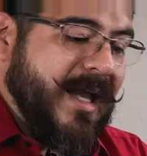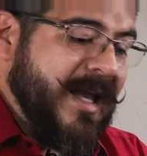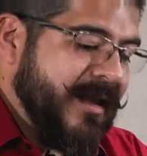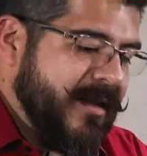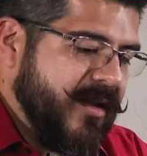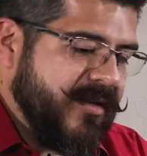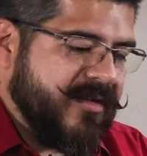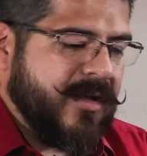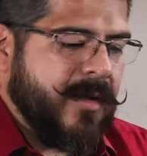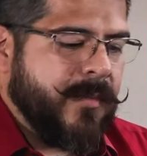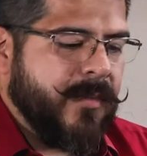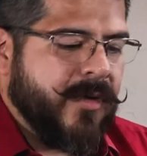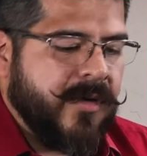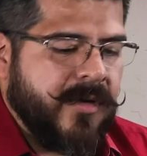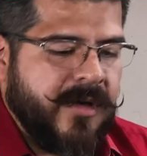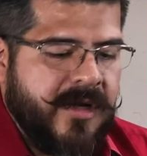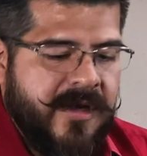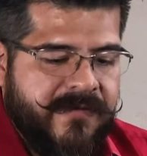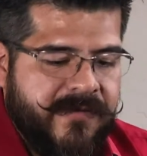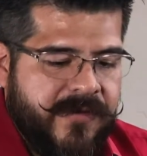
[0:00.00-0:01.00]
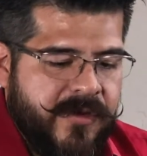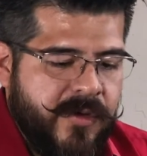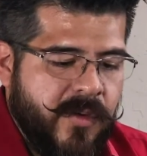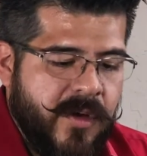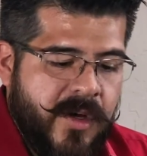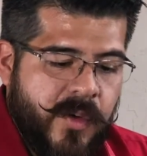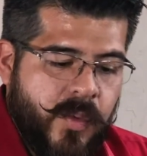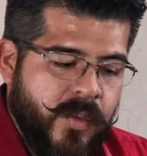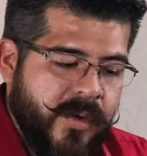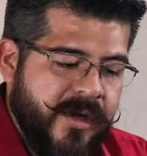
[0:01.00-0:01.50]
In the summer, if you
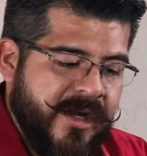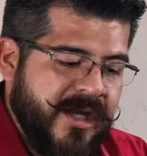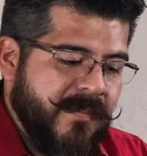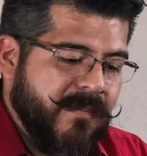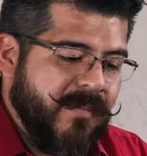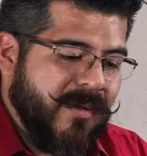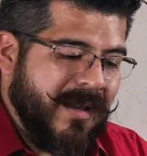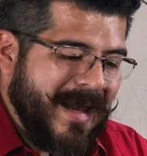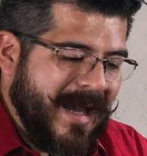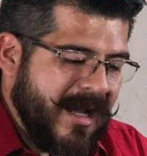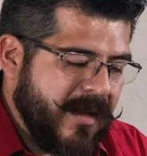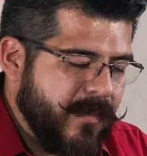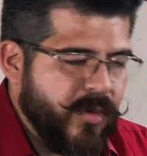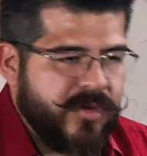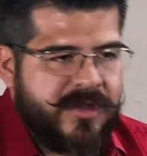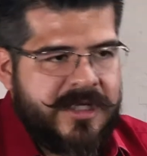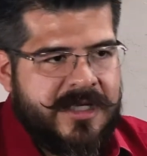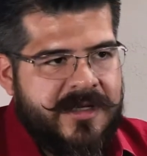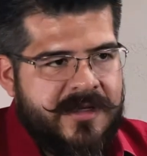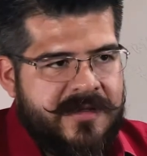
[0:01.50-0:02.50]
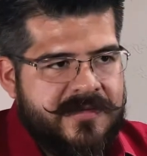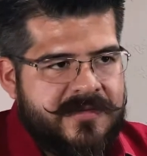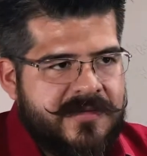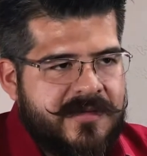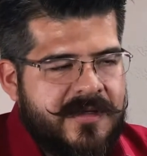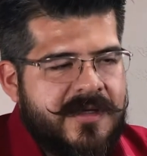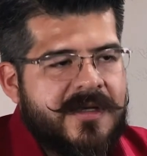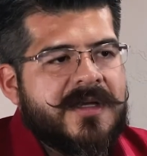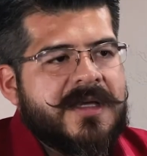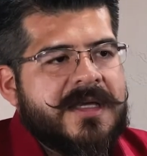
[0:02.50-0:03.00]
are wearing black botines
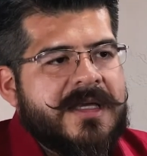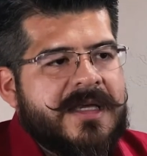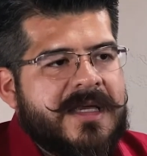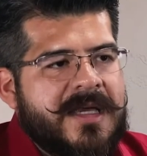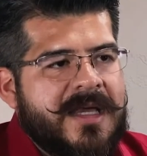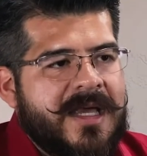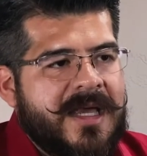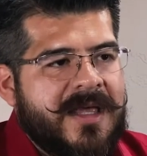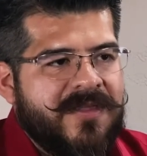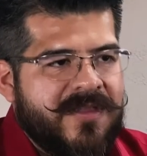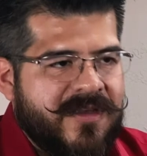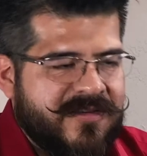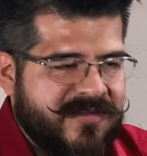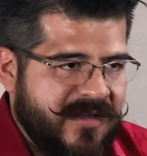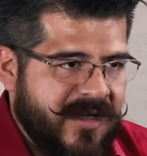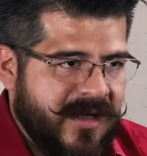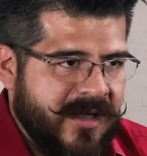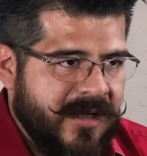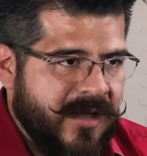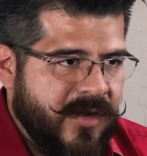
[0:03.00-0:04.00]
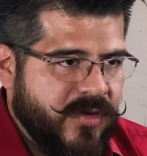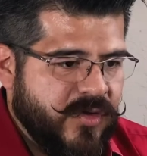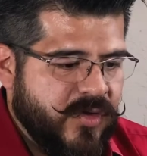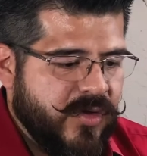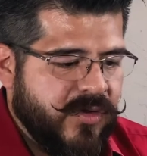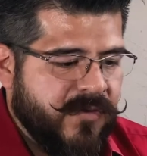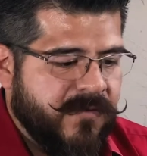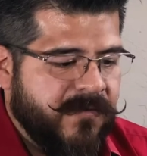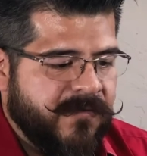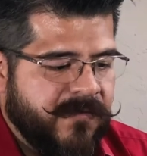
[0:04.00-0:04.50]
in the sun,
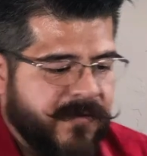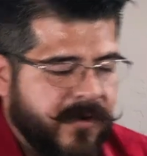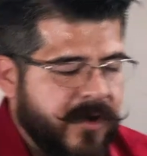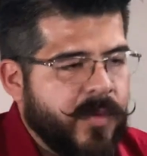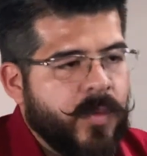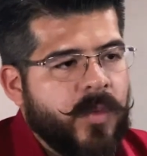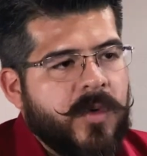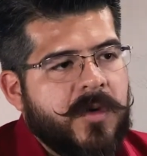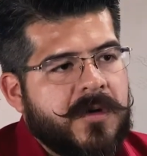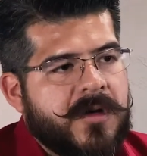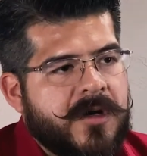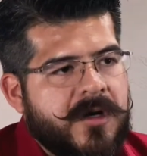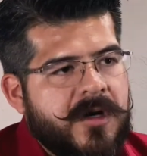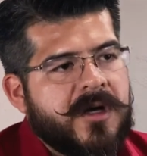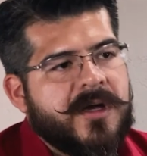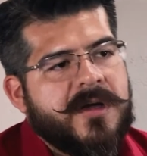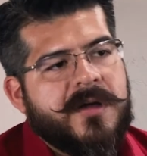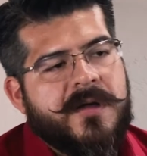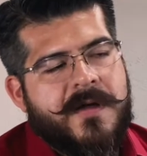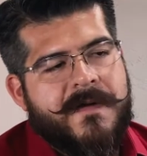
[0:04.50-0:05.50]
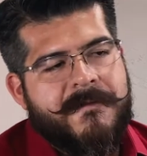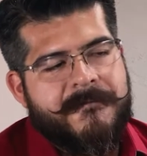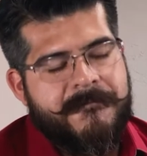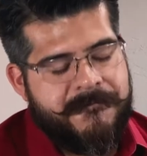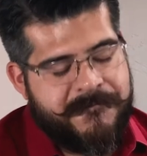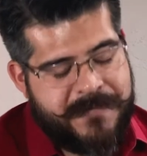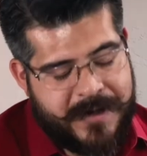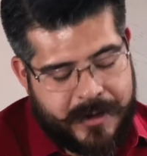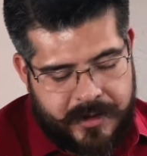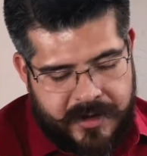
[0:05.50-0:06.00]
your foot will cook
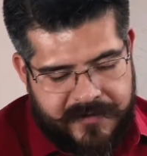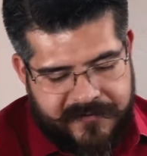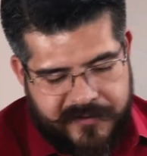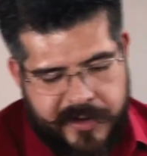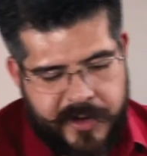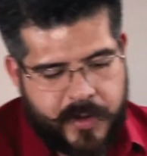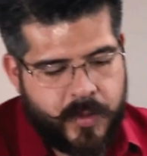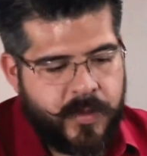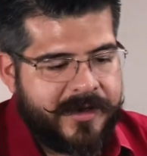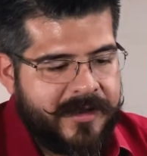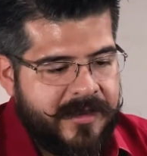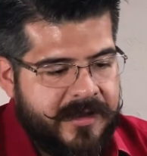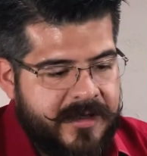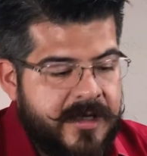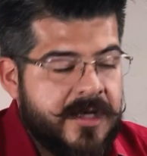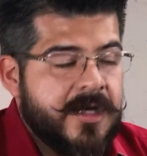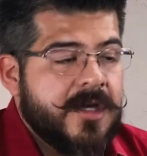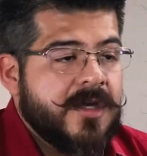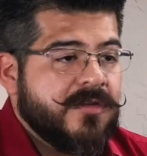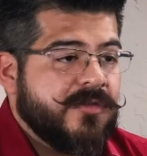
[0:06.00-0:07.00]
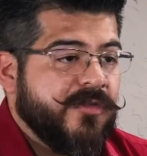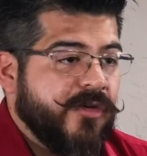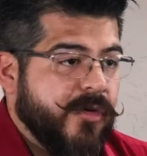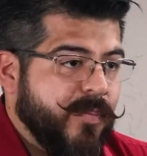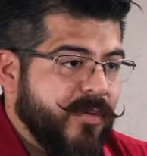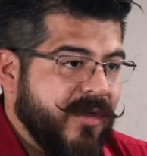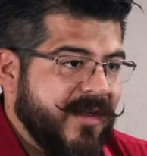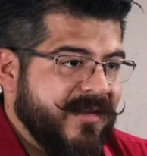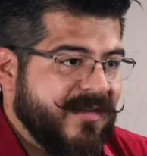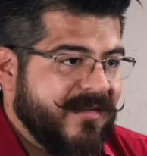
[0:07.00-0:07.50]
very, very quickly. So for
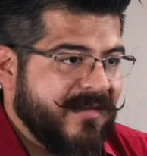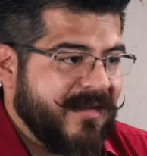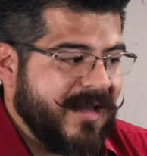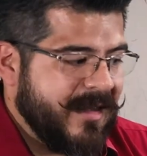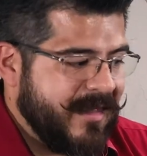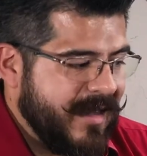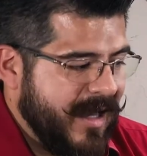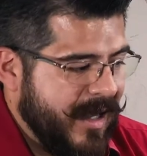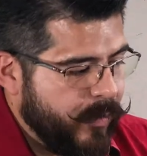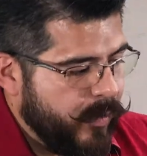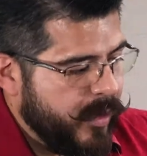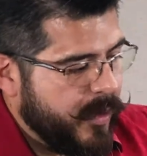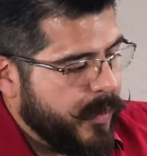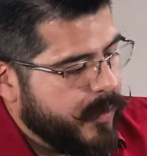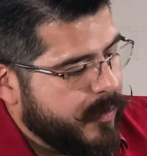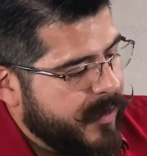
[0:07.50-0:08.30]
places like that, we would